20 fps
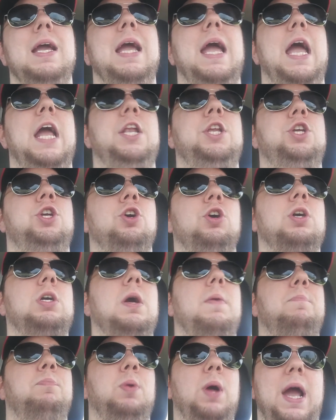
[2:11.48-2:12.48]
And you're
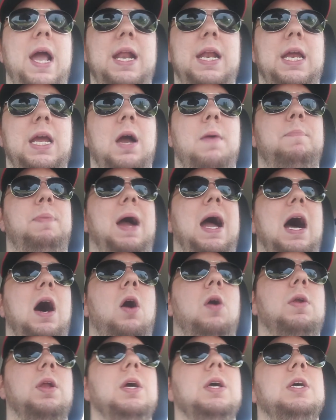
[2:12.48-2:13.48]
complaining
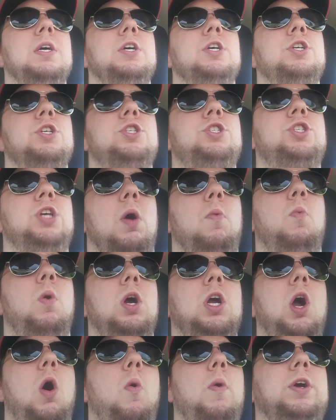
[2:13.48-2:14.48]
about
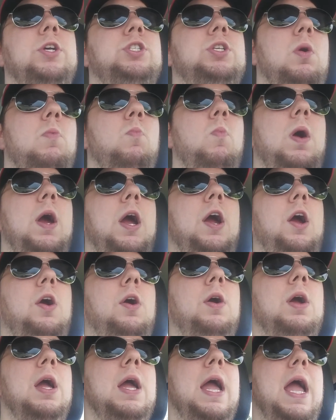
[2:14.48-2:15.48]
someone going
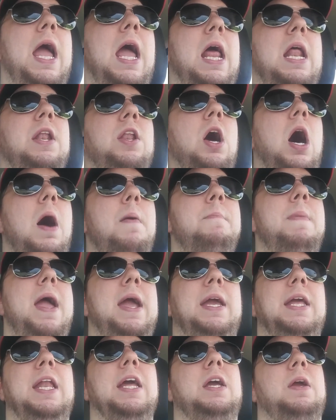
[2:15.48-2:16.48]
somewhere and not
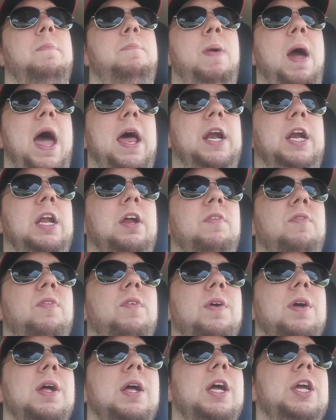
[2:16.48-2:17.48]
making it competitive.
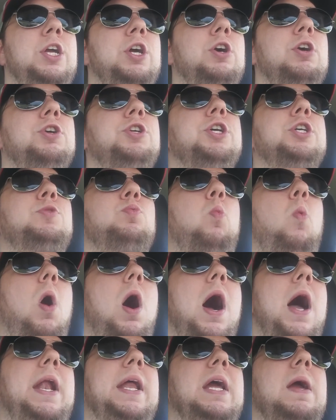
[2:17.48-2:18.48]
You're just
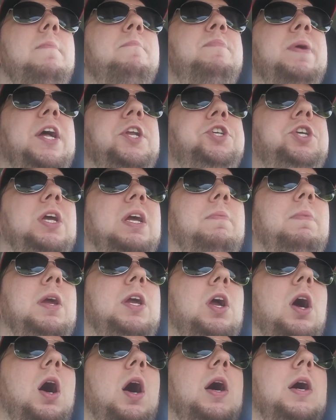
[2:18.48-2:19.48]
whining and bitching
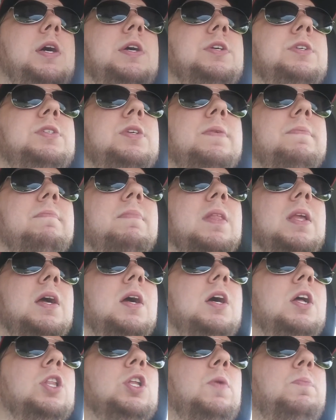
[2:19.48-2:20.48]
because
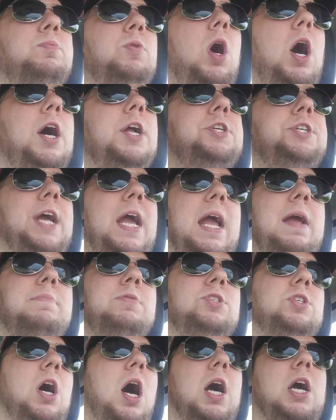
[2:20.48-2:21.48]
LeBron
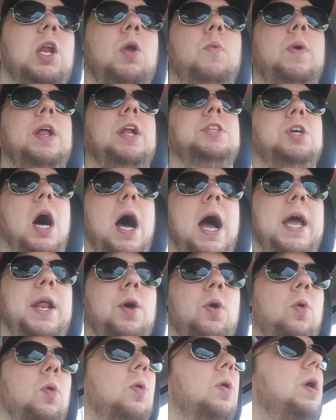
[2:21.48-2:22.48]
James is not going to win a
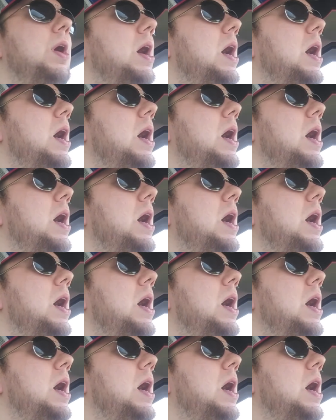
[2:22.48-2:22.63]
title